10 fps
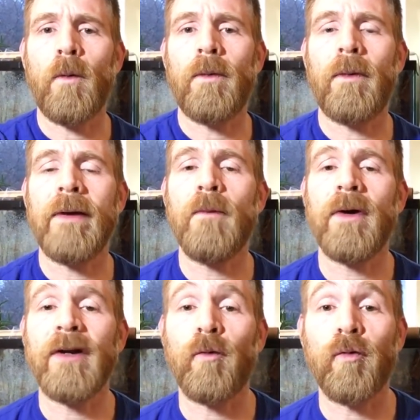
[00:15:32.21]
one
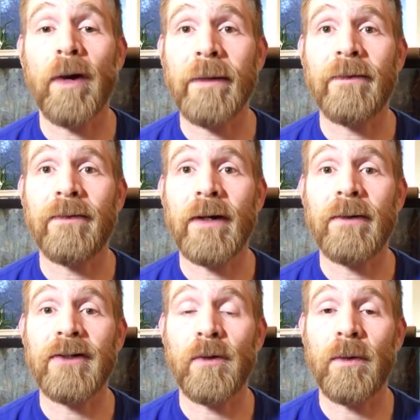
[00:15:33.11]
morning right before I
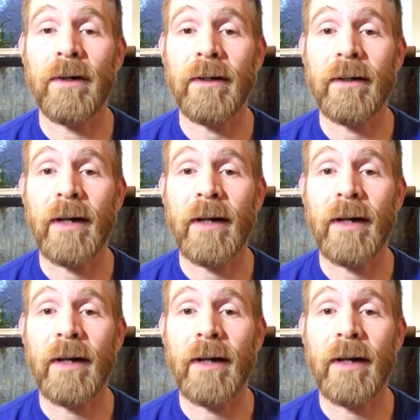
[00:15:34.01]
went to work,